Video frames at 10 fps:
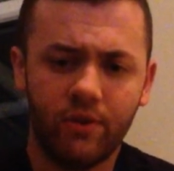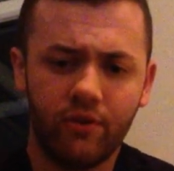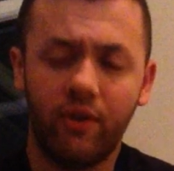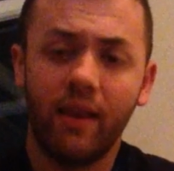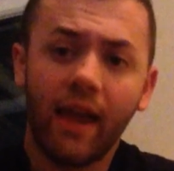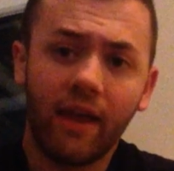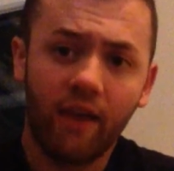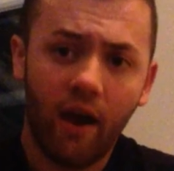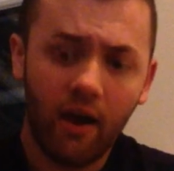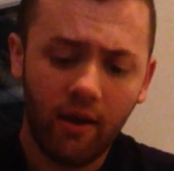to the naked
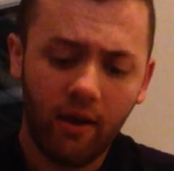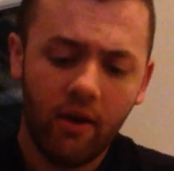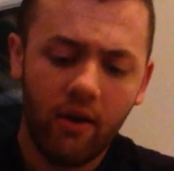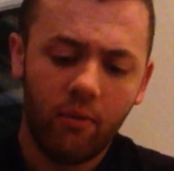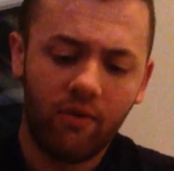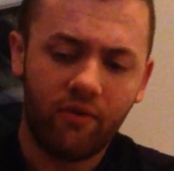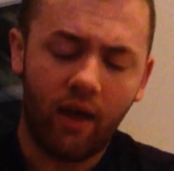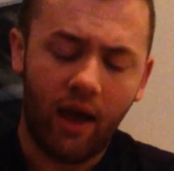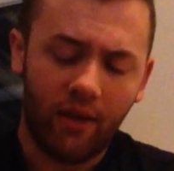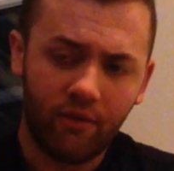eye, with
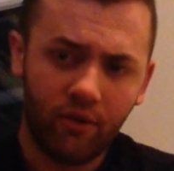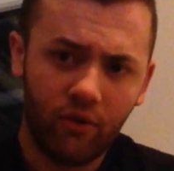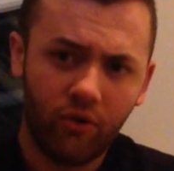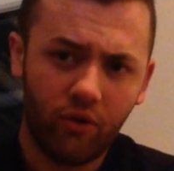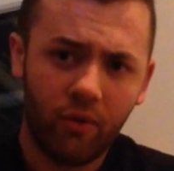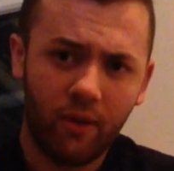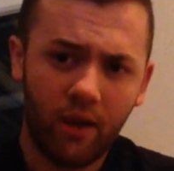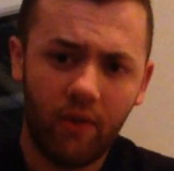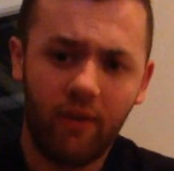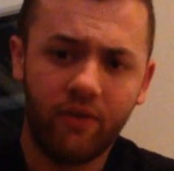Adam Forshaw coming
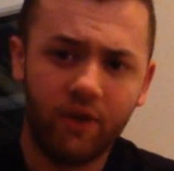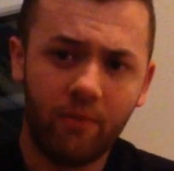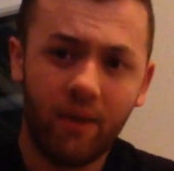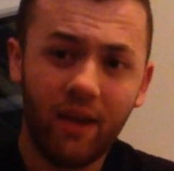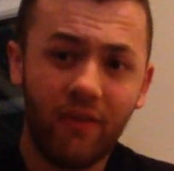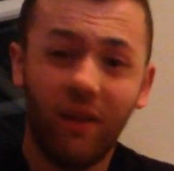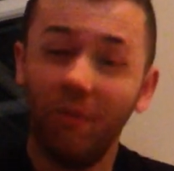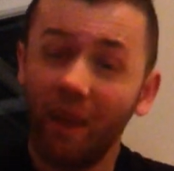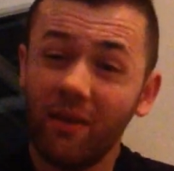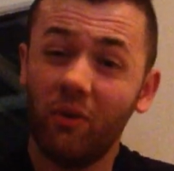on and Tom Pearce. That
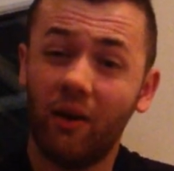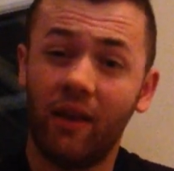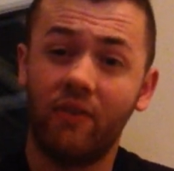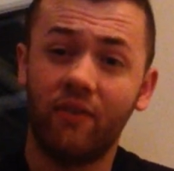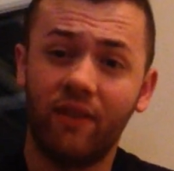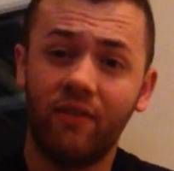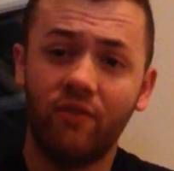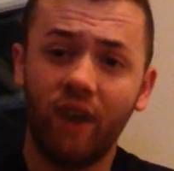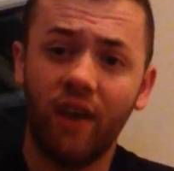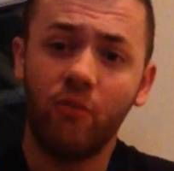might look like a defensive
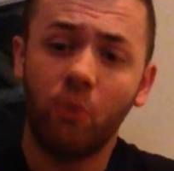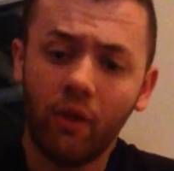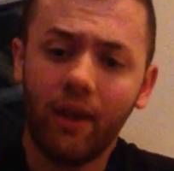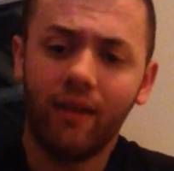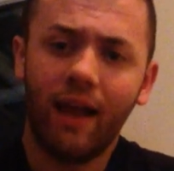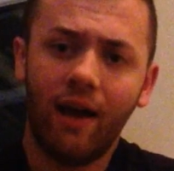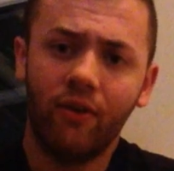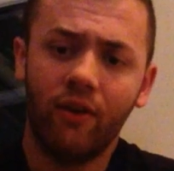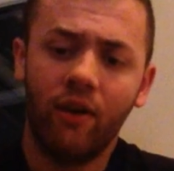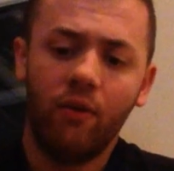change, but what it
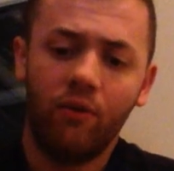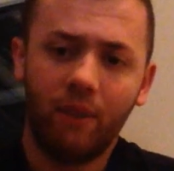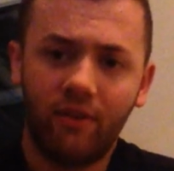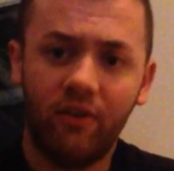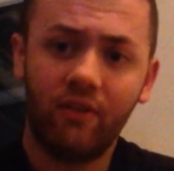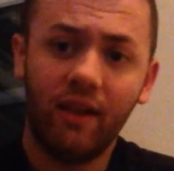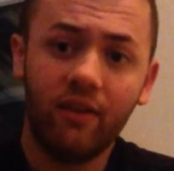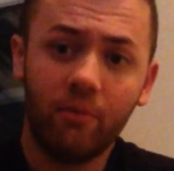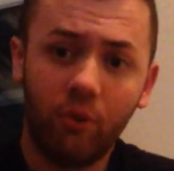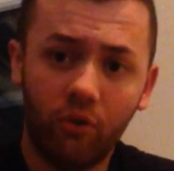allowed was Matis
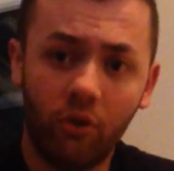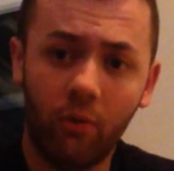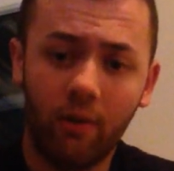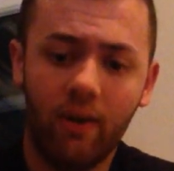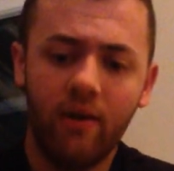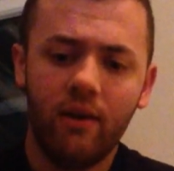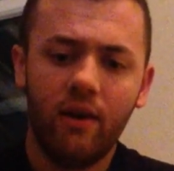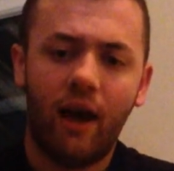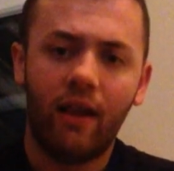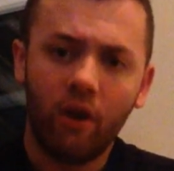Klich to push up,
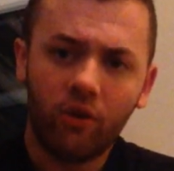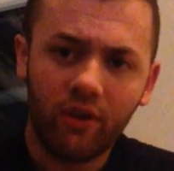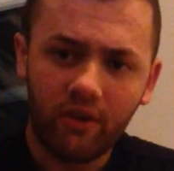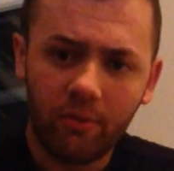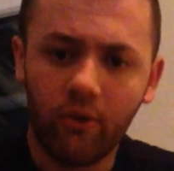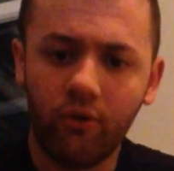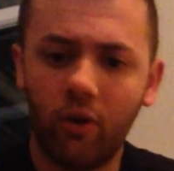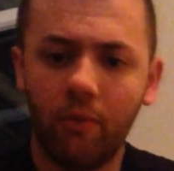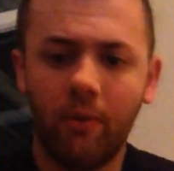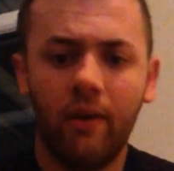Alioski to push
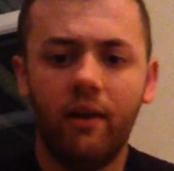up,